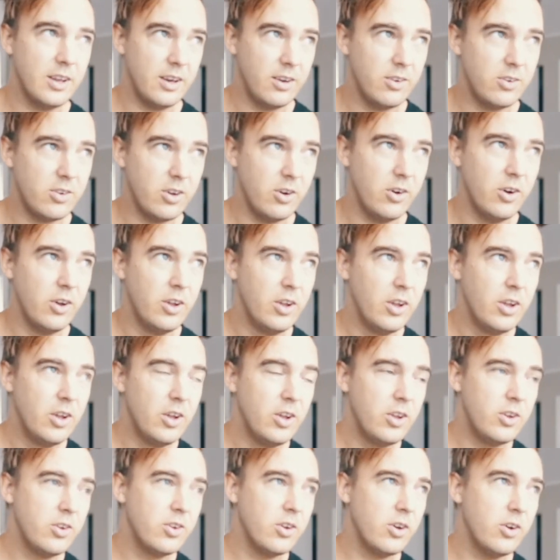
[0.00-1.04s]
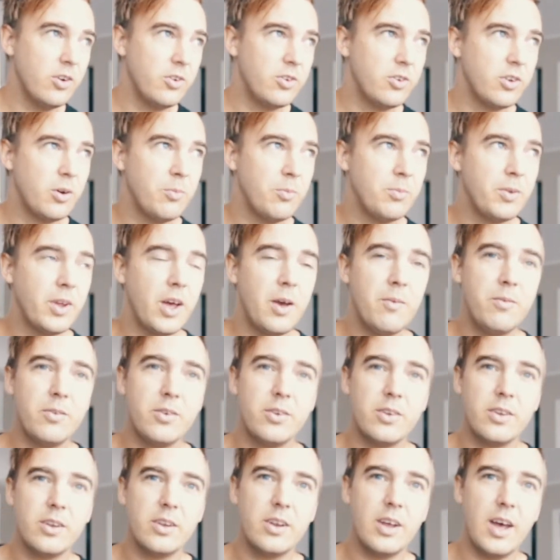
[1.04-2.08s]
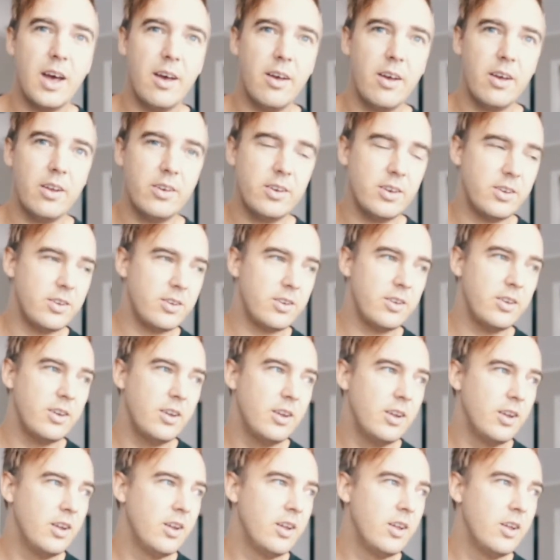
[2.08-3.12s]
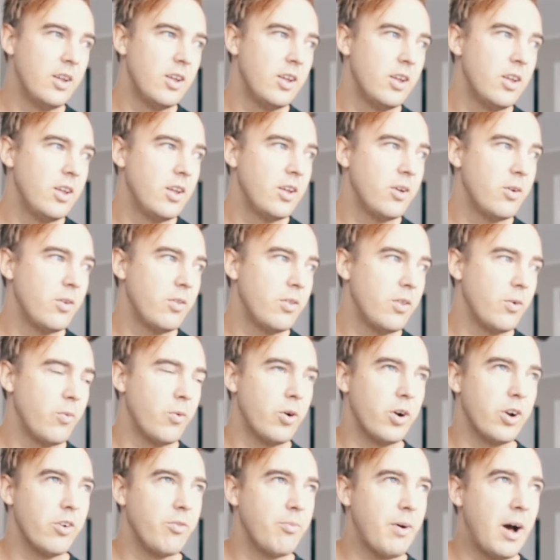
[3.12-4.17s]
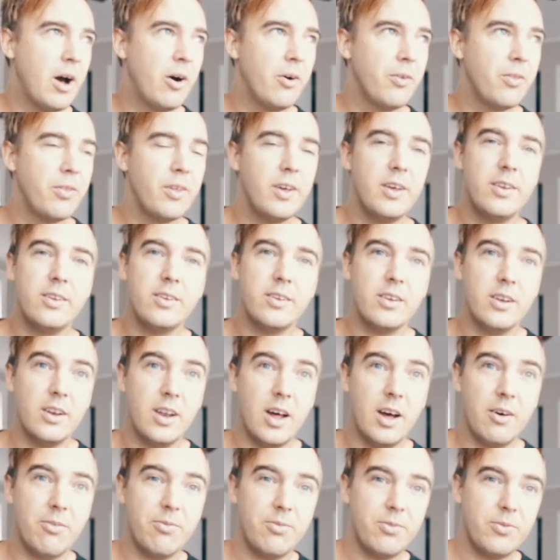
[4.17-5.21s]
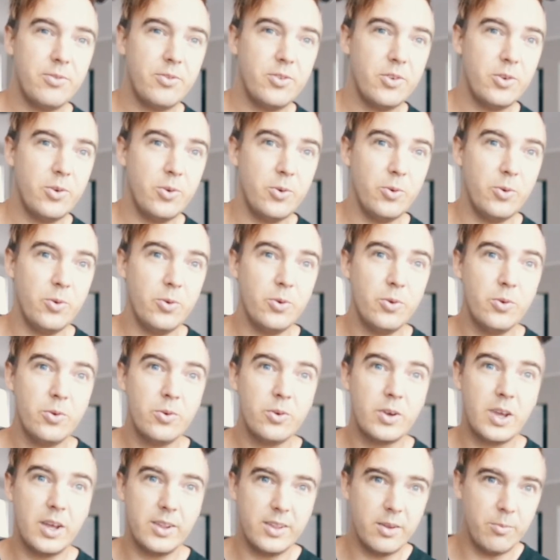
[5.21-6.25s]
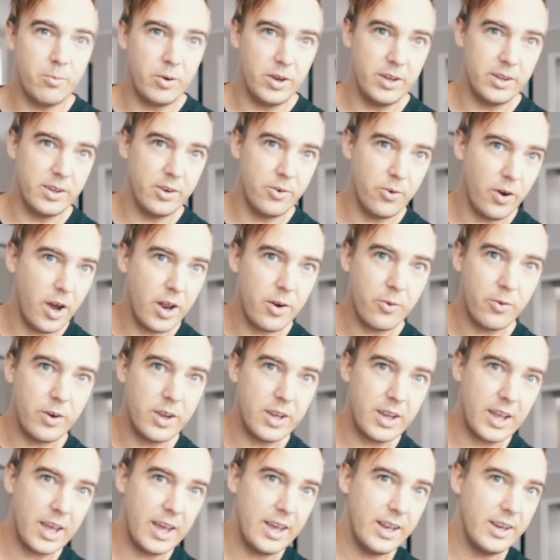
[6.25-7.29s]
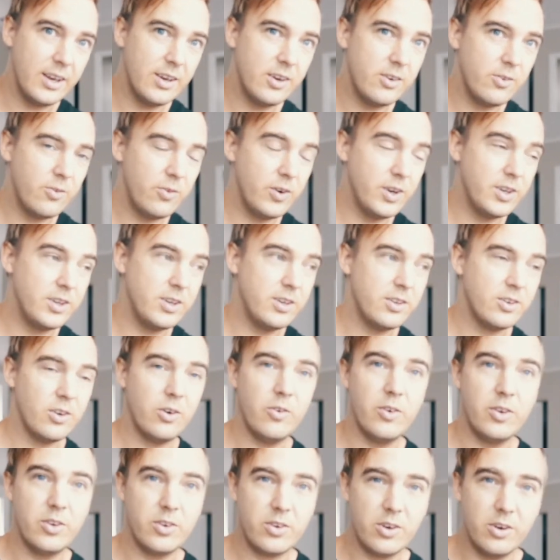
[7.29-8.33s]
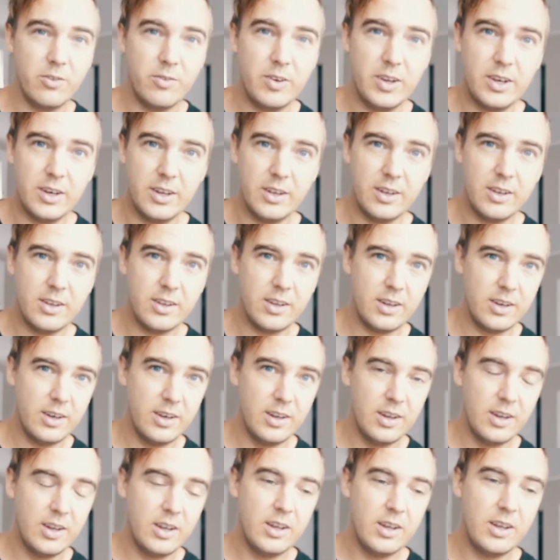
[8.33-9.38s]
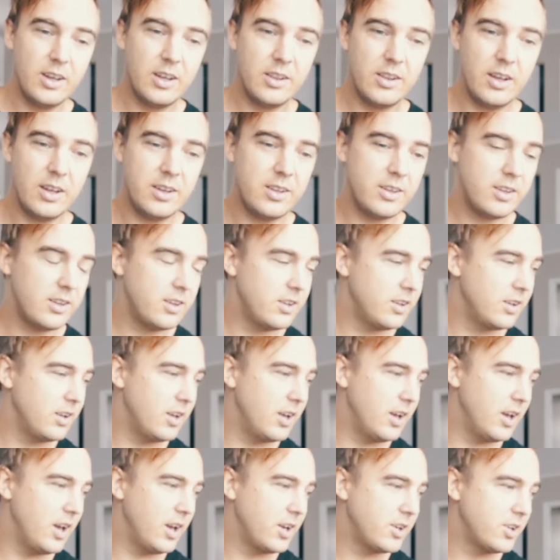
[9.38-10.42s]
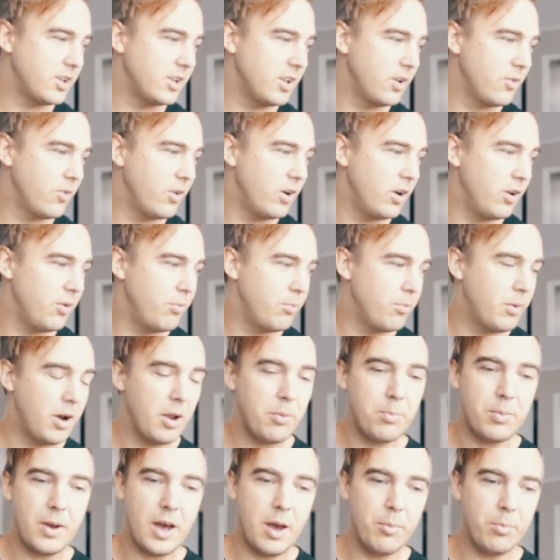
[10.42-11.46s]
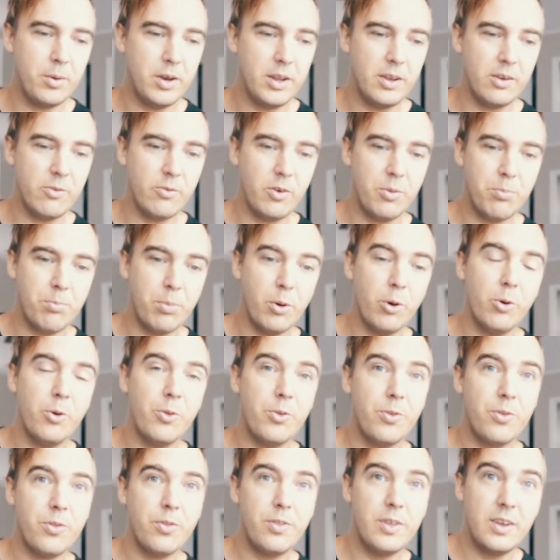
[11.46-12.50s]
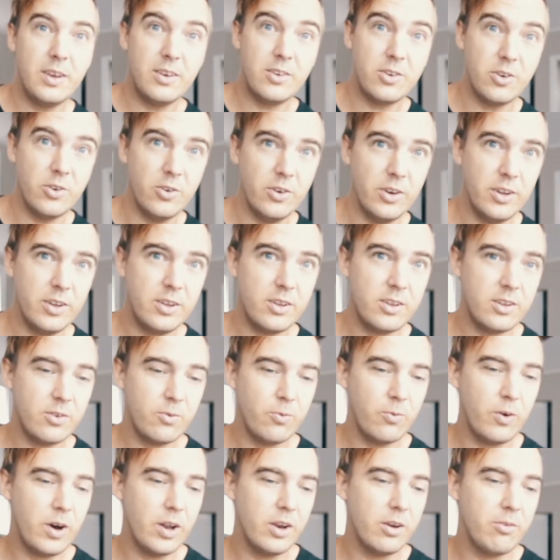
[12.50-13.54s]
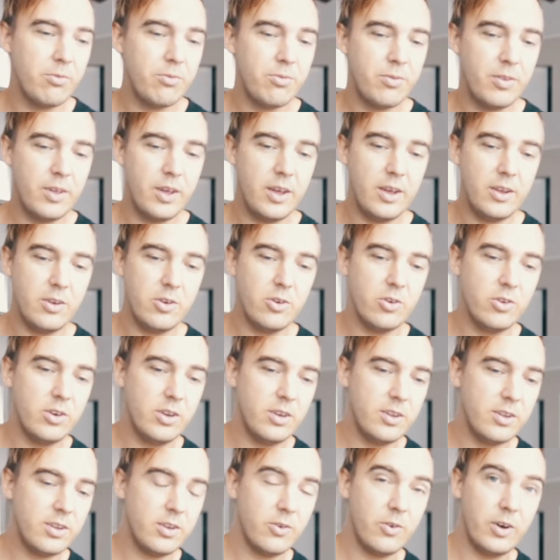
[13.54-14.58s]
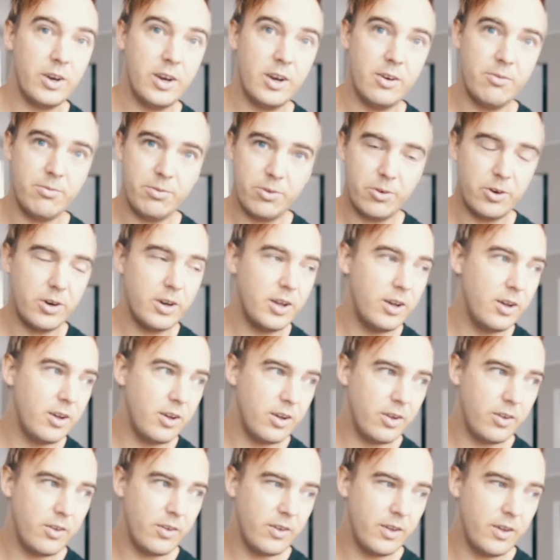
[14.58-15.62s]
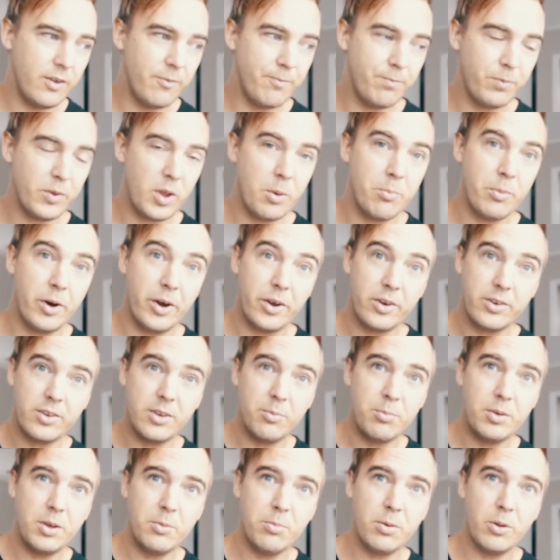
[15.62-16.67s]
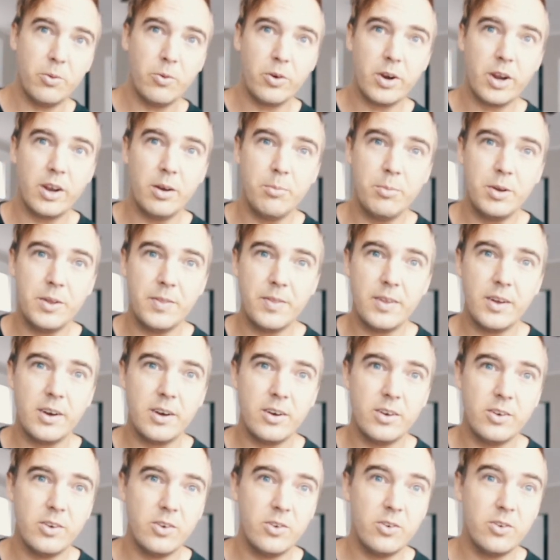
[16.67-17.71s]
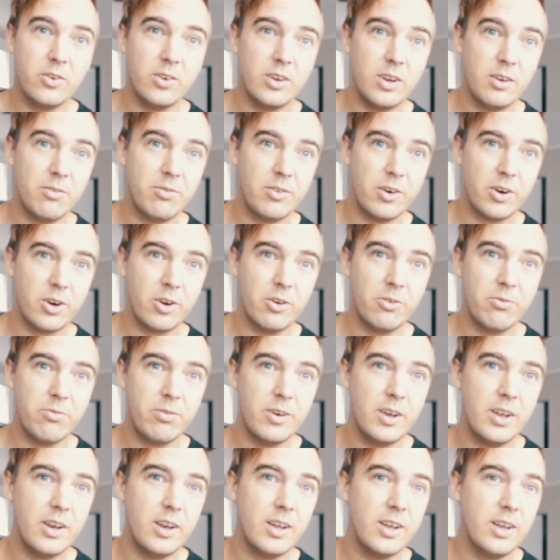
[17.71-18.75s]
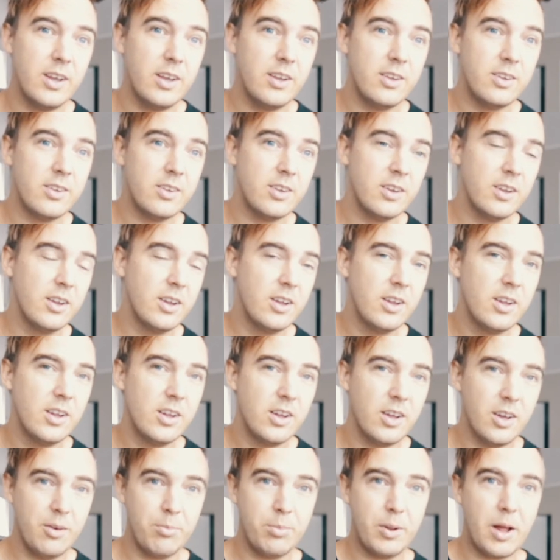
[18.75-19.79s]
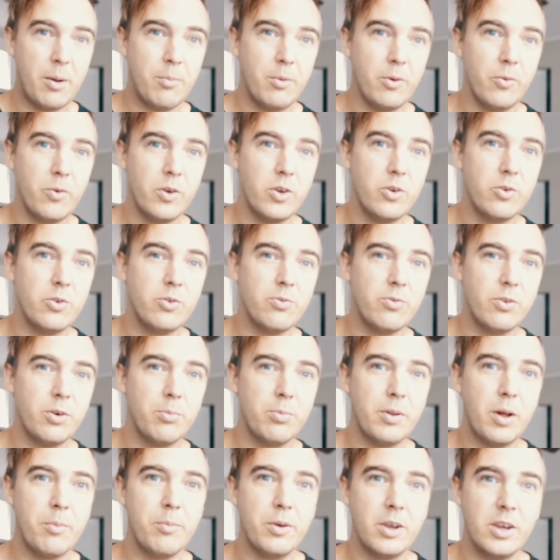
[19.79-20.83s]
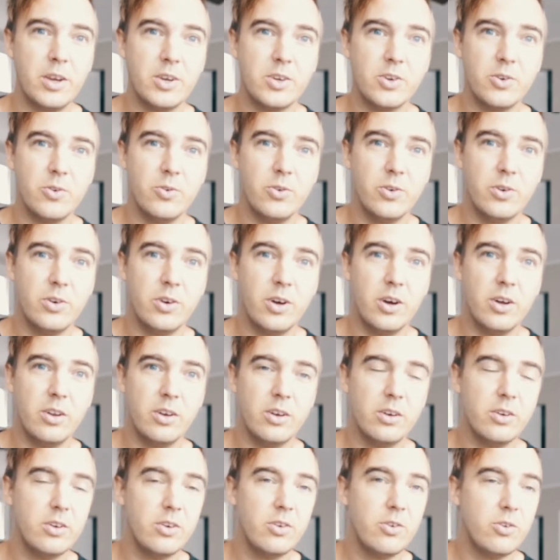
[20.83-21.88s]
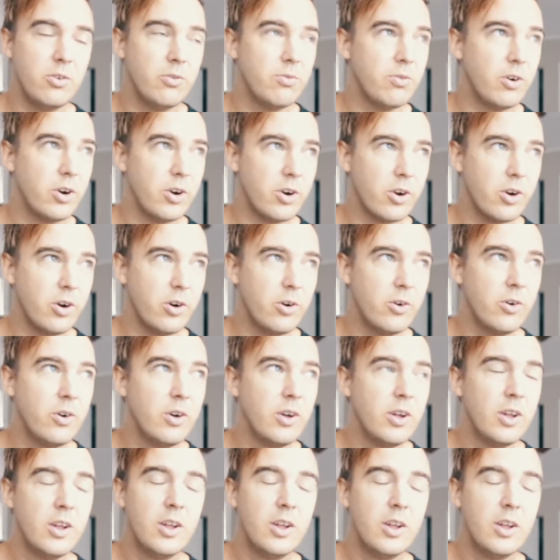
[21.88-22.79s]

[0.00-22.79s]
So sometimes just the word of mouth is enough to get them rented right away again, which is always convenient. And that's actually what might be happening with both these units. One of the units, the one here in Florida, amongst the people we're going to meet there to see if they're a good fit, is a plumber we used for a plumbing issue not too far ago.